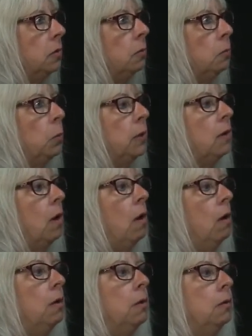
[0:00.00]
with
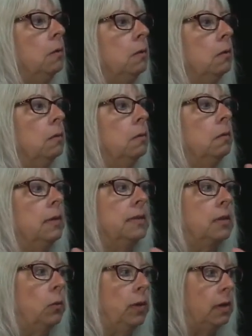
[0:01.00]
all that's
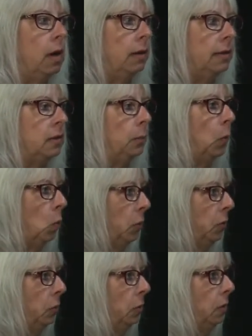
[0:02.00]
going on at the
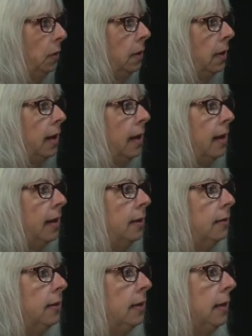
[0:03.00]
border
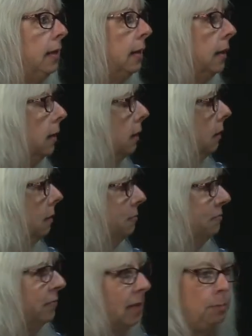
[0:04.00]
and the,
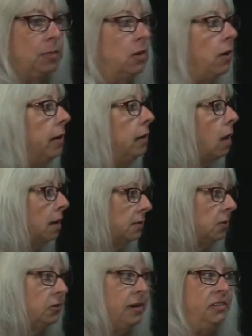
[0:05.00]
I'm sorry,
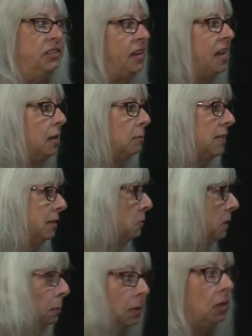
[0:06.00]
concentration camps is what
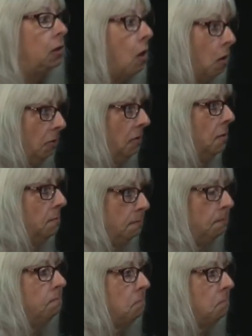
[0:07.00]
I'm going to call them.